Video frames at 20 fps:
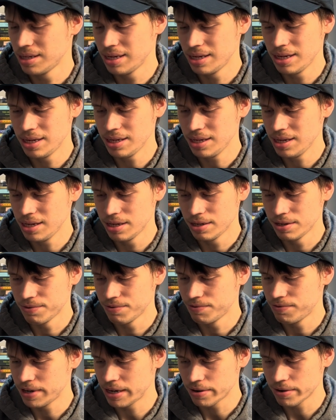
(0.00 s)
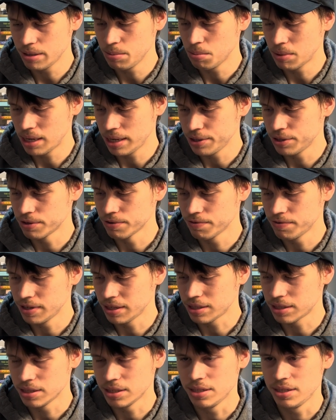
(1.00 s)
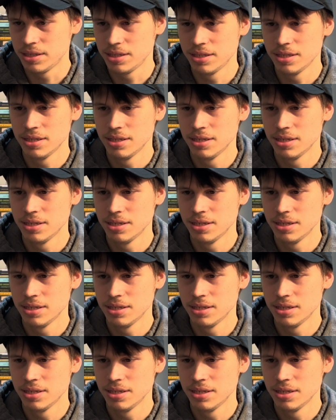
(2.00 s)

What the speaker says: It is very minor fixes